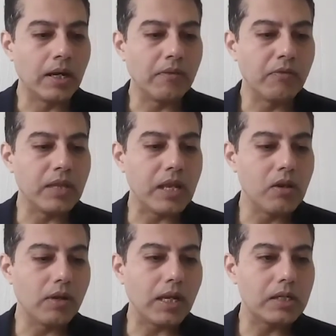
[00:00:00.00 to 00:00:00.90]
If you then
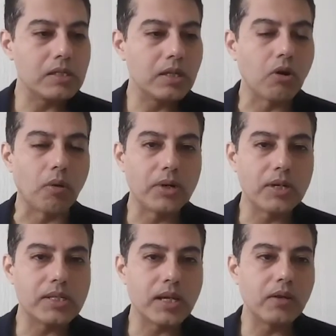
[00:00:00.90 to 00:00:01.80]
look at the
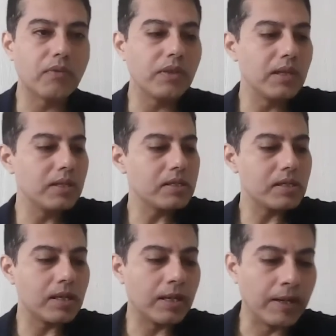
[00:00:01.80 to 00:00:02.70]
corporate side of
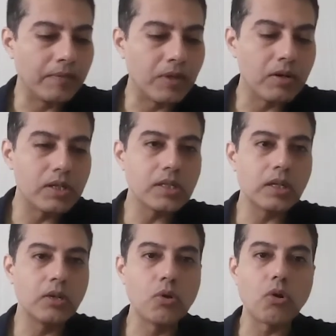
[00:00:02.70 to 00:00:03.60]
things, there is
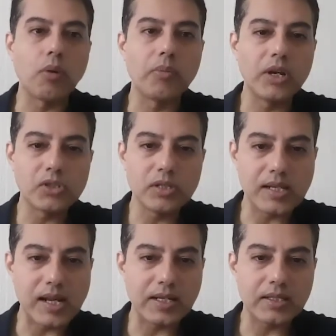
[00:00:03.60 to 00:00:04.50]
no corporation
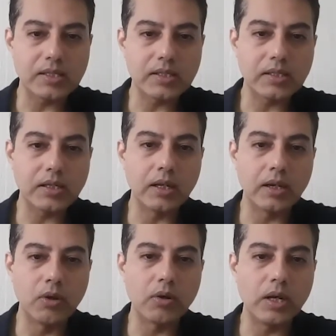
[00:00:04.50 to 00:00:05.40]
tax
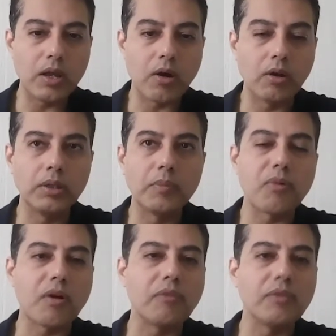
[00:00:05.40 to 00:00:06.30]
locally on the
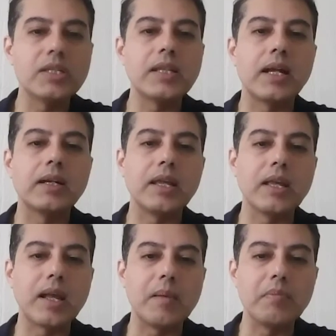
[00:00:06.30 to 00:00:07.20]
profits that a
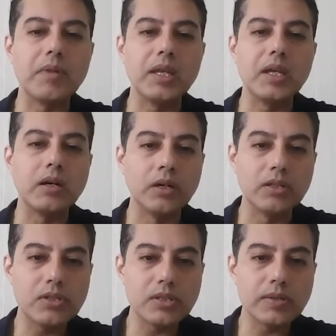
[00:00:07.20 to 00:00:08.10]
company
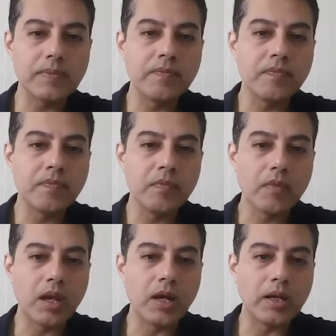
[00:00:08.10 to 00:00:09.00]
earns
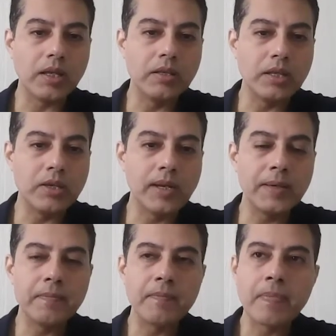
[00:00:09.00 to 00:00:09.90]
in the UAE.